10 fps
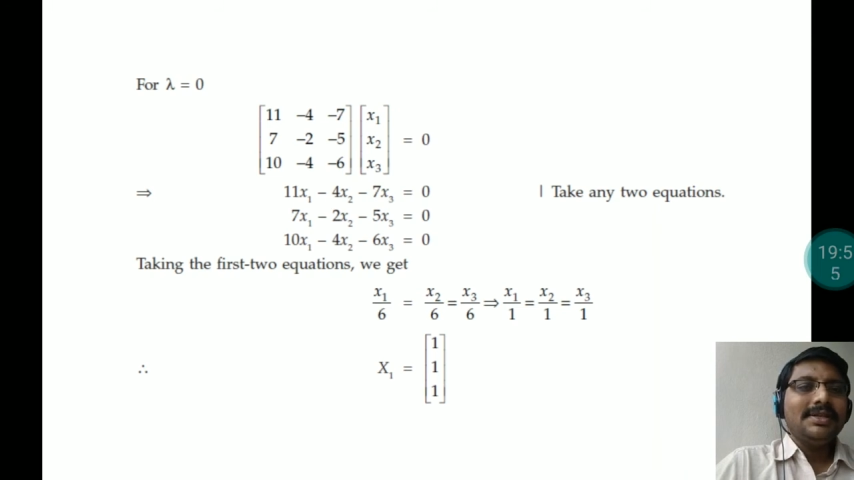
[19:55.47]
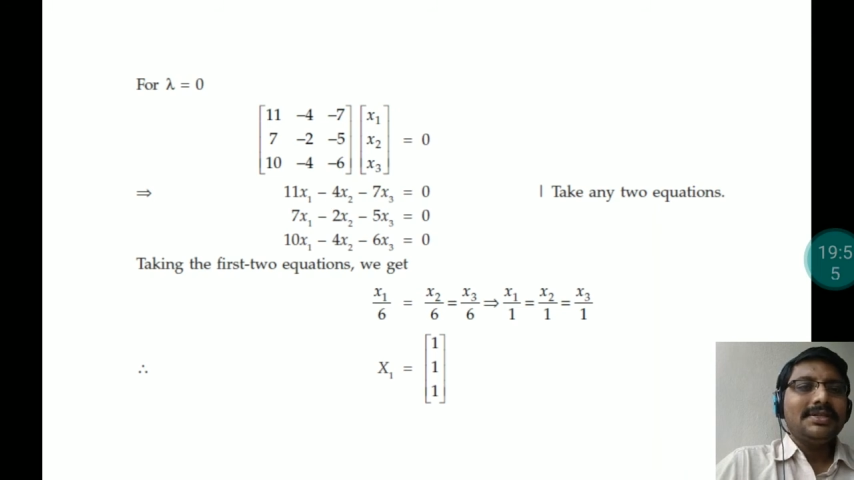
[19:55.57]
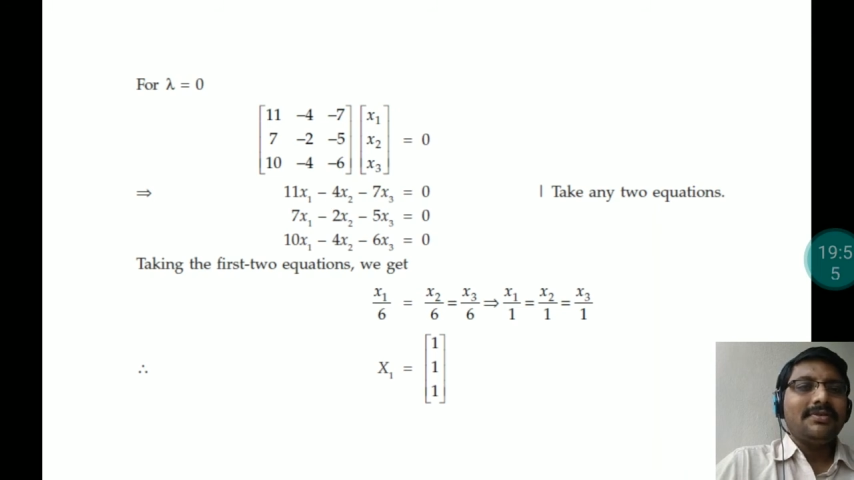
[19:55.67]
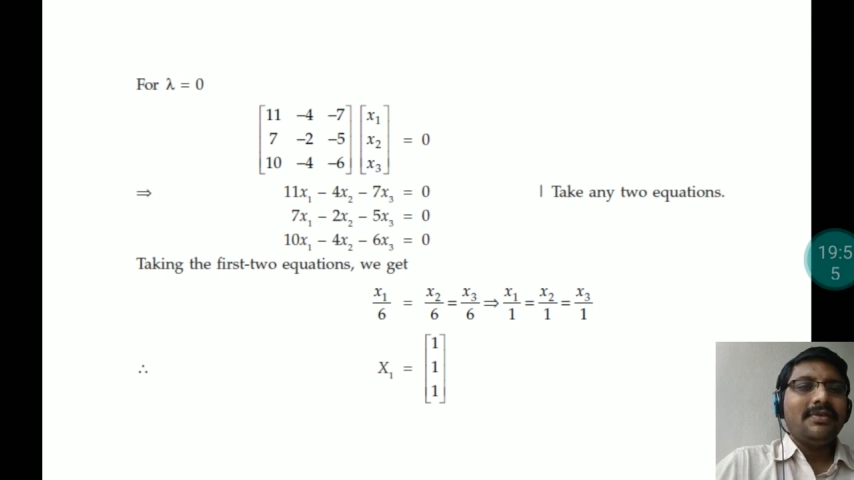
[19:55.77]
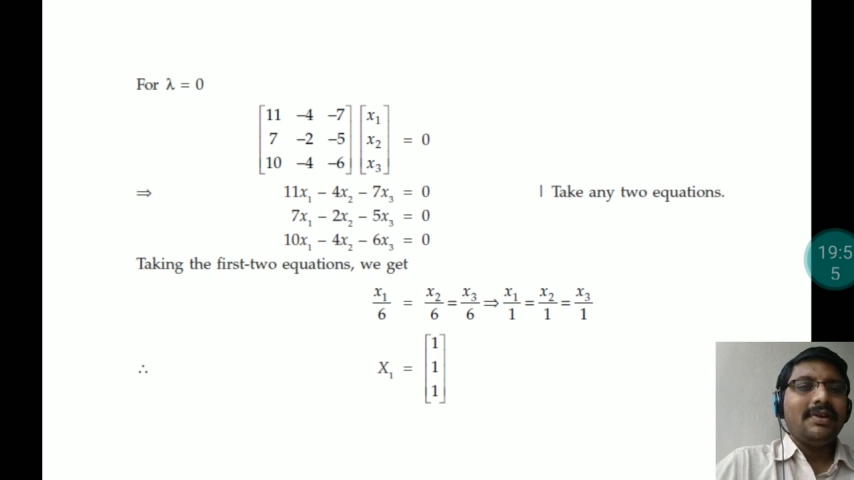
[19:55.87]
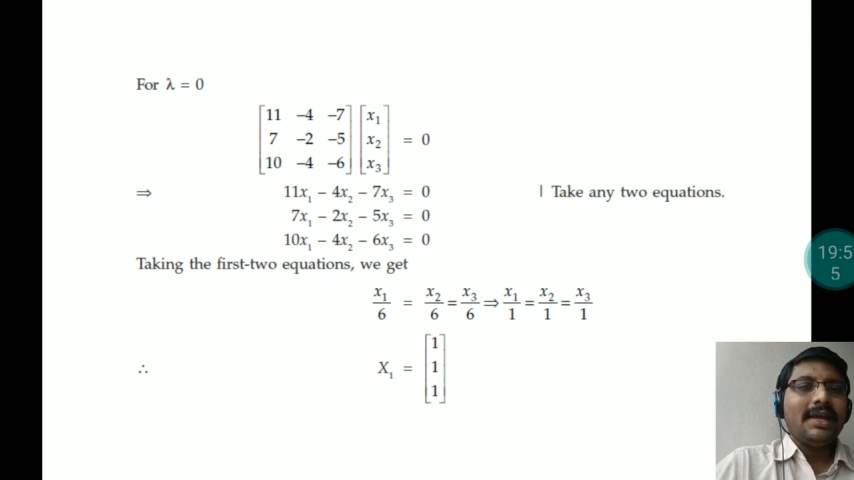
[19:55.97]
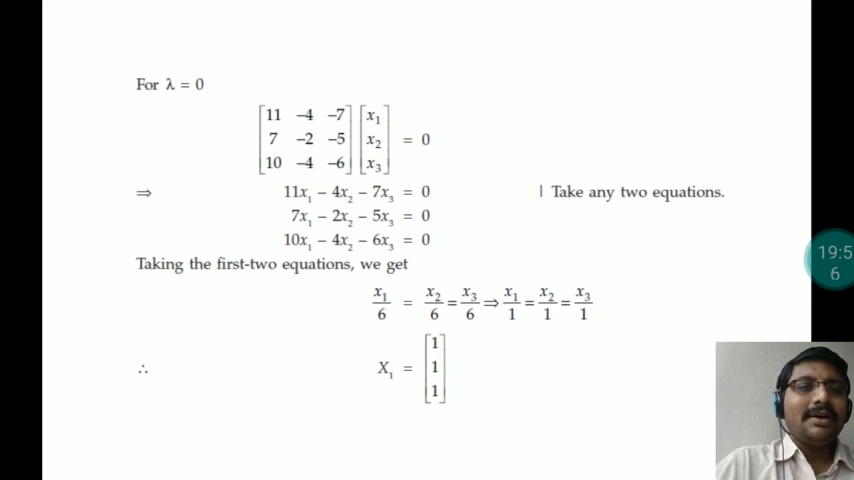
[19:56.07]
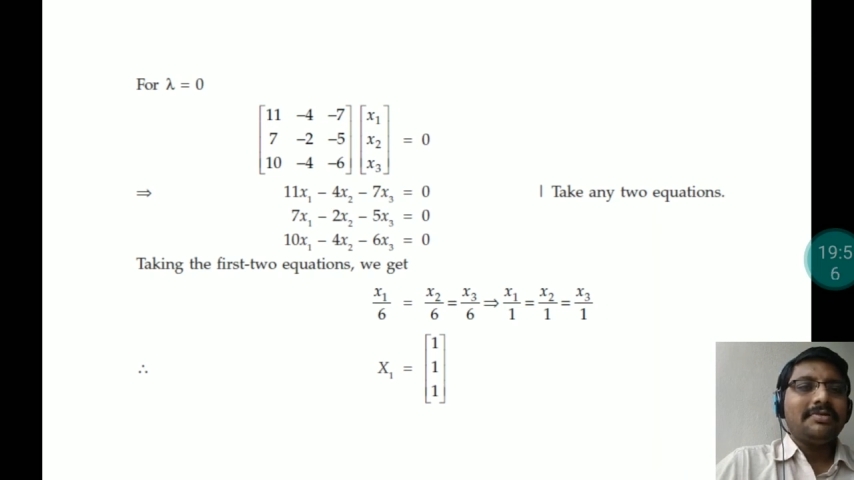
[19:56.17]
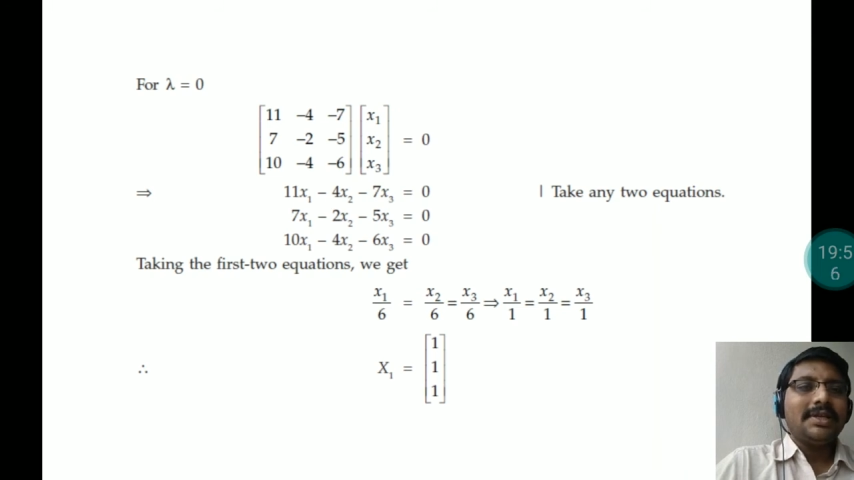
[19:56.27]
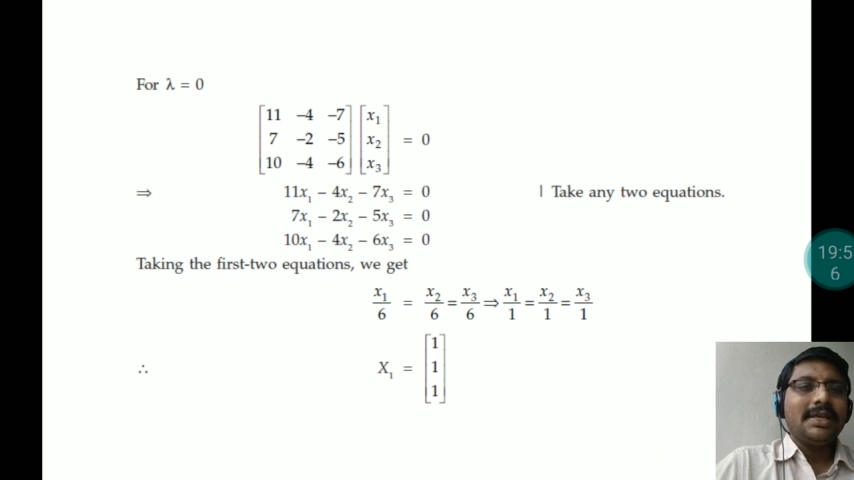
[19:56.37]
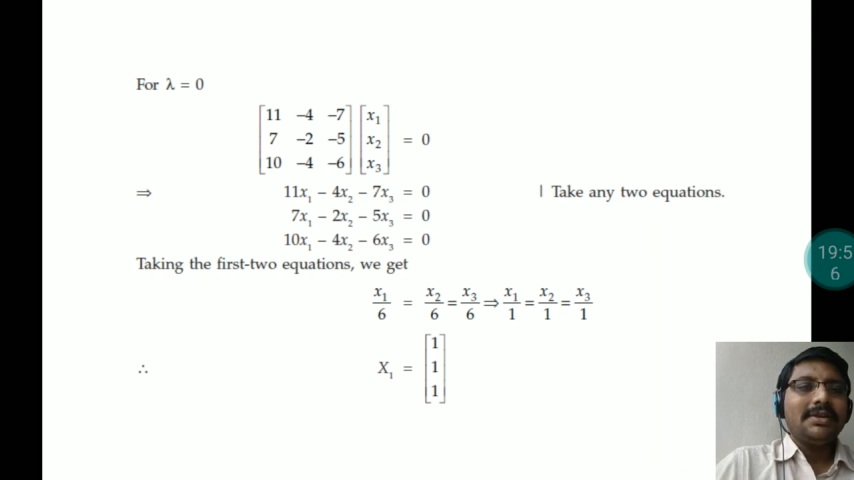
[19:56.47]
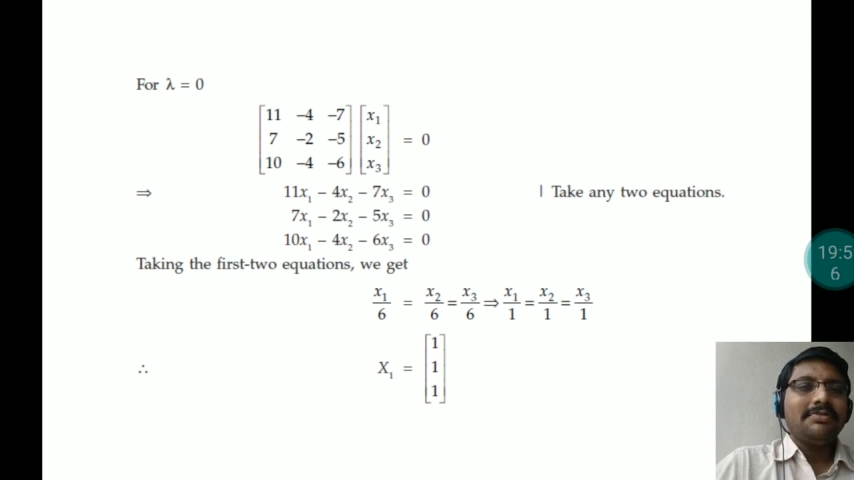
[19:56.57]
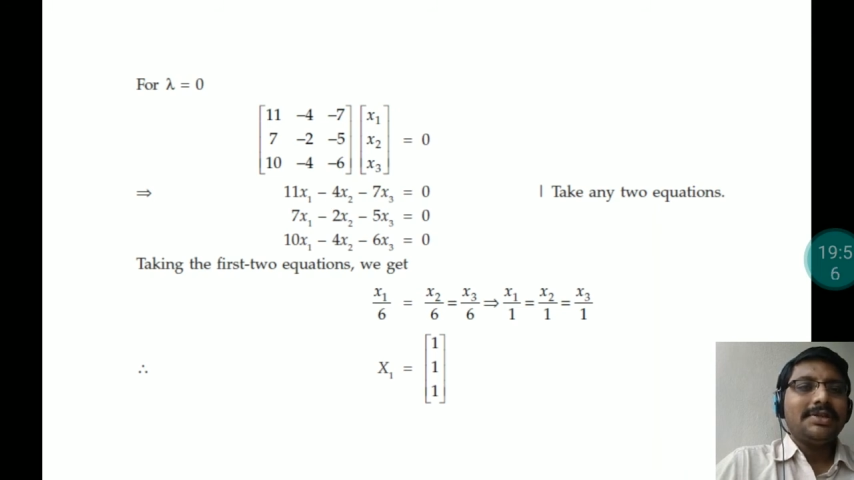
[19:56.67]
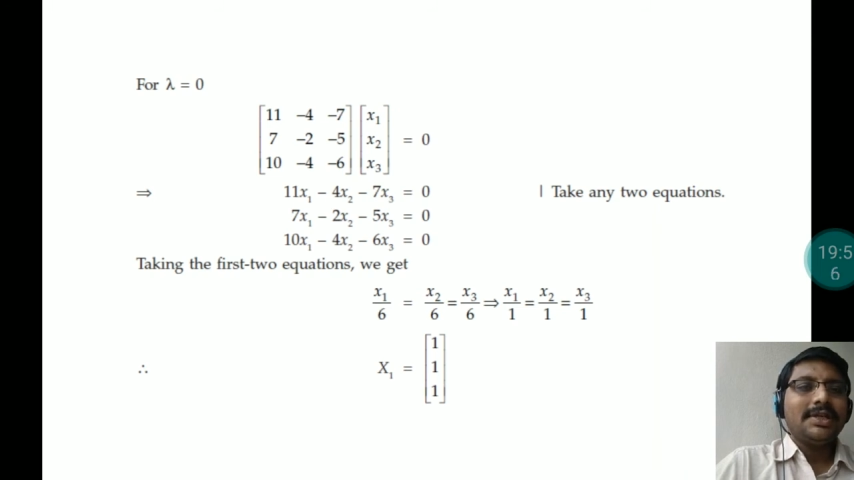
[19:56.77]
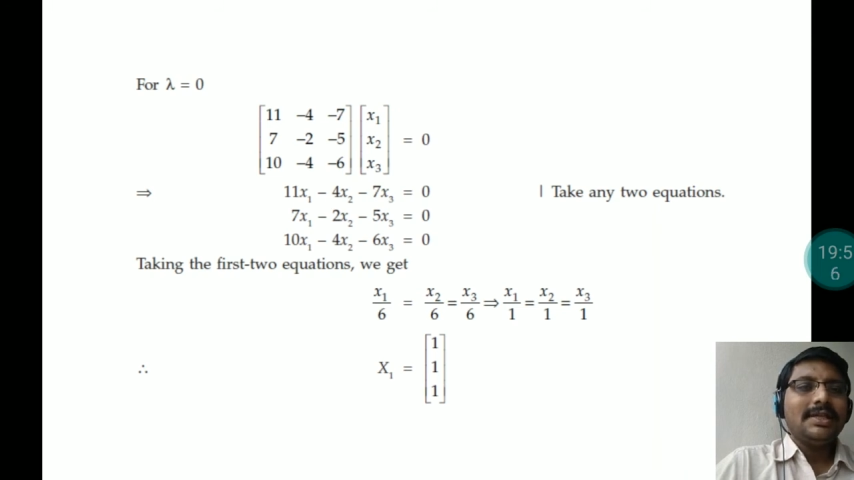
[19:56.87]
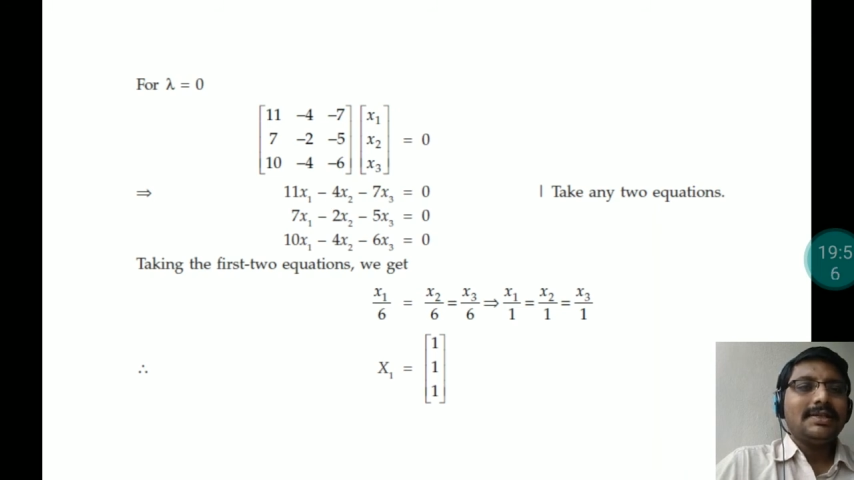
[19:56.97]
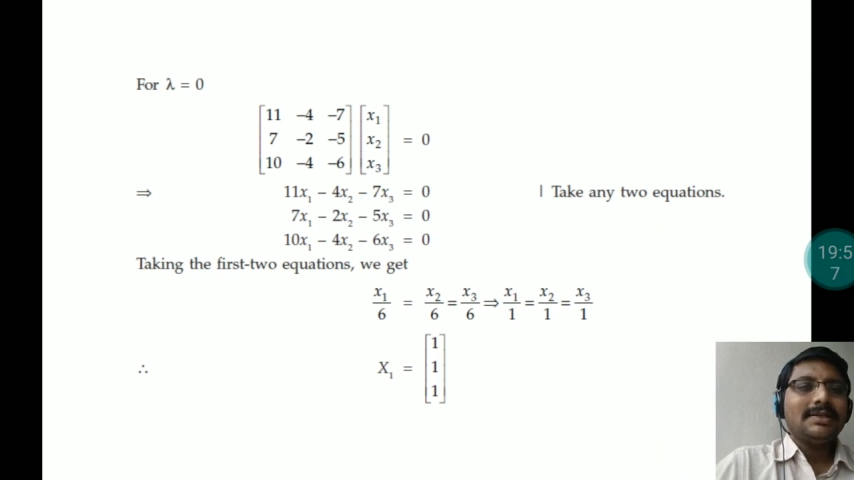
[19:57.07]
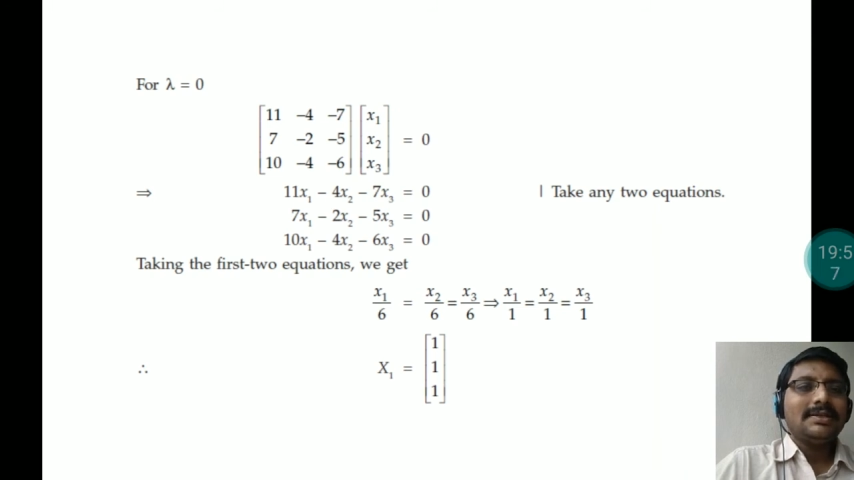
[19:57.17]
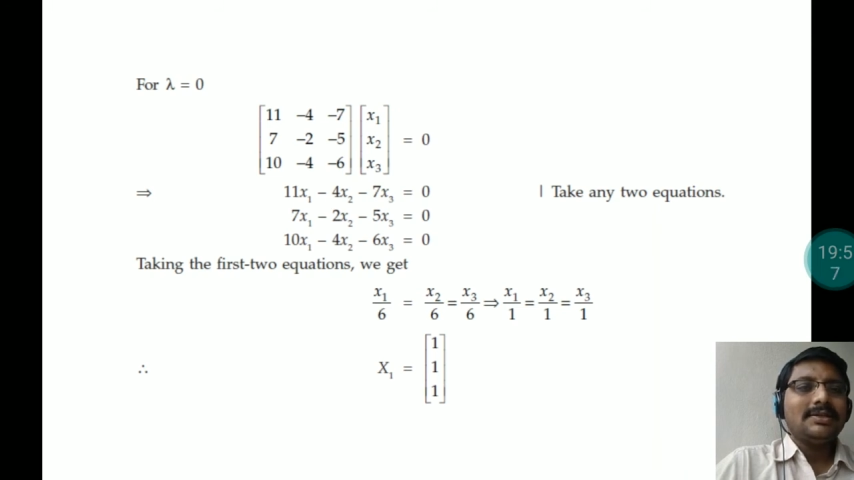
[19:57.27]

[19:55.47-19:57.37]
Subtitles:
So we will have three equations.